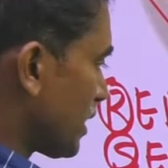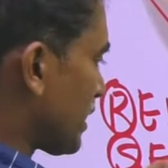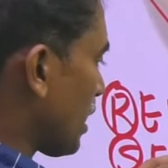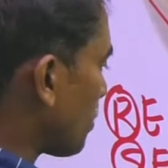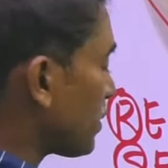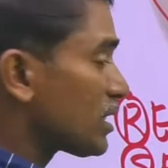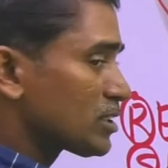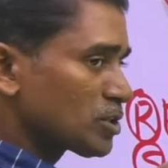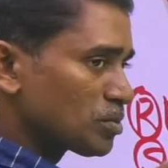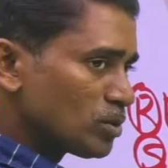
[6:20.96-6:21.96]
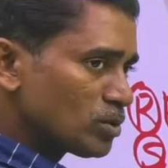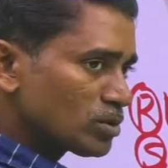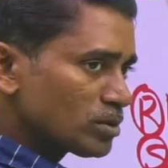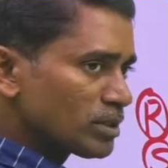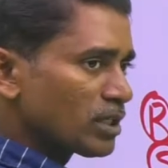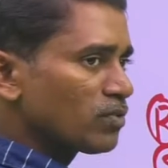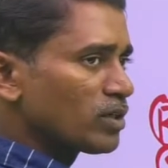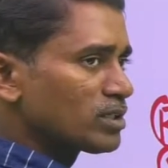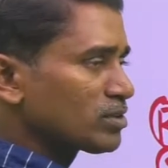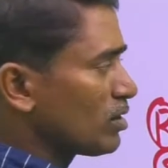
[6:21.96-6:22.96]
it appears smooth, therefore
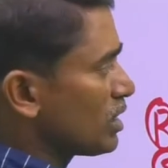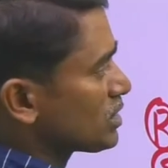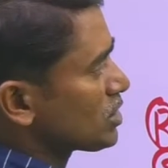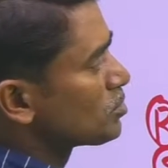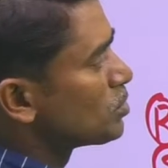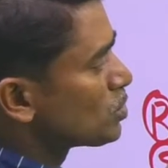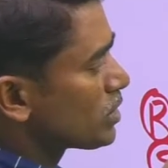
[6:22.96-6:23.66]
it is called as smooth